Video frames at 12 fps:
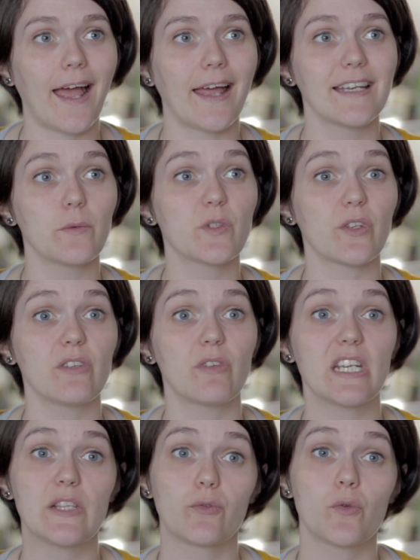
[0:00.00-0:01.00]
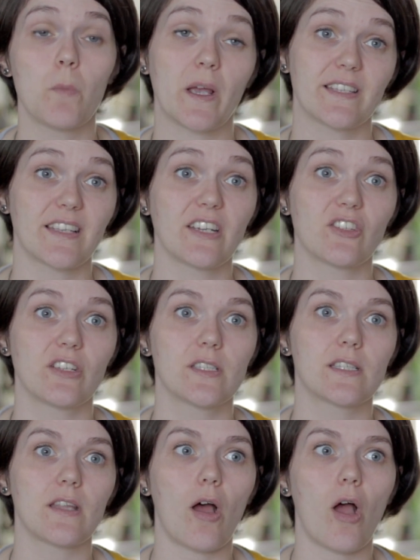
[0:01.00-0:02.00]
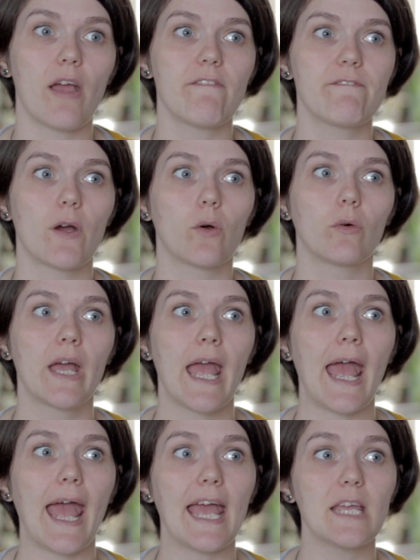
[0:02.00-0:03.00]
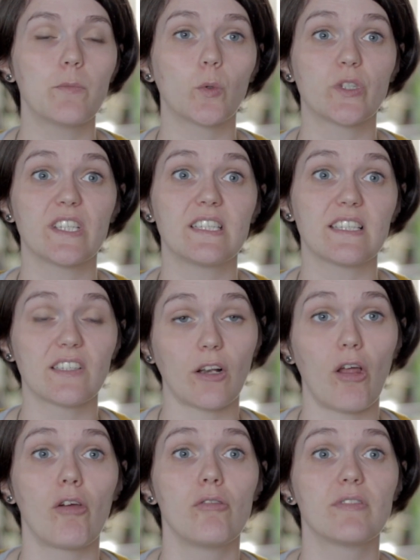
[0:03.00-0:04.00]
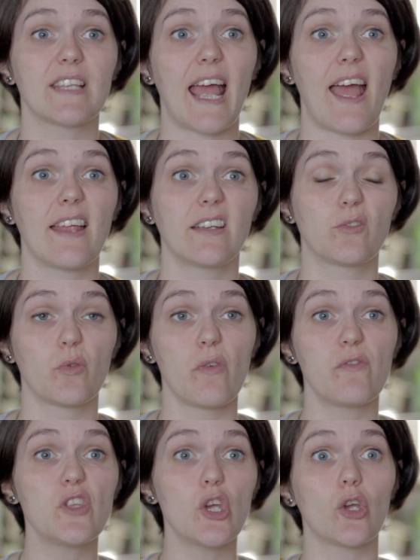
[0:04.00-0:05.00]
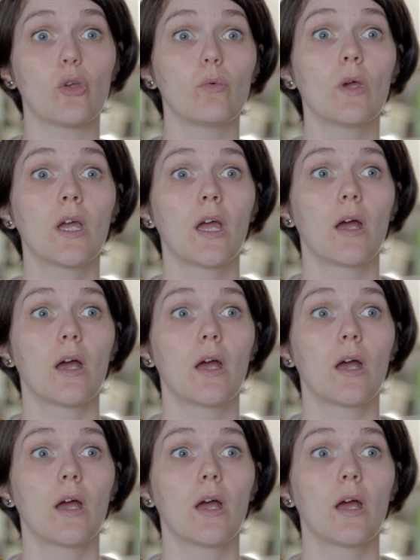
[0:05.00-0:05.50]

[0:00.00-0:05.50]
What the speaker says: and it was only really through my sessions that I felt able to disclose and review